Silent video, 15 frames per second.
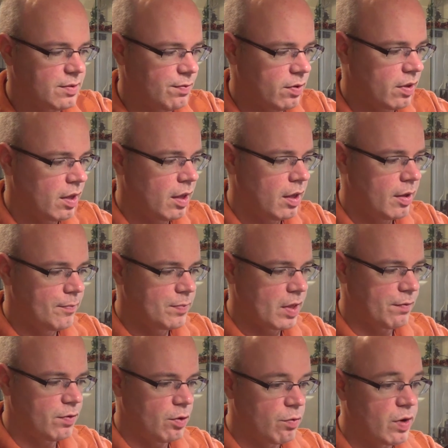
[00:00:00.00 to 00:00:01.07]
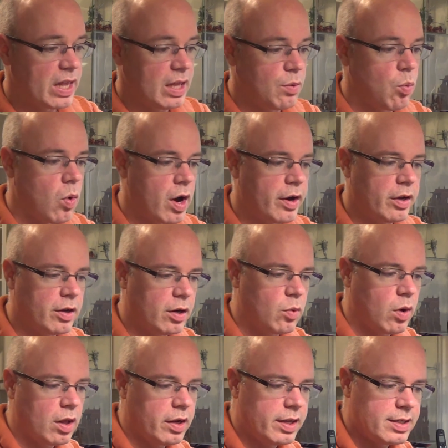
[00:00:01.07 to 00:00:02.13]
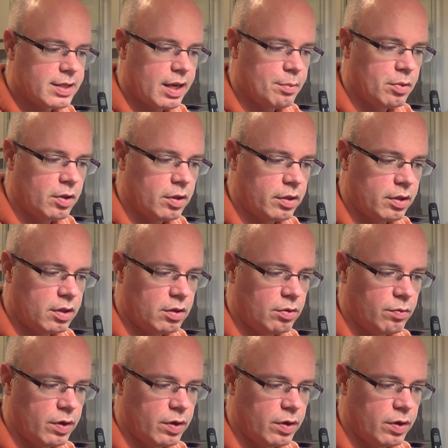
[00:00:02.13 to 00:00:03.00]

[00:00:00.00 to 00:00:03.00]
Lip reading: if you really want a good quality table and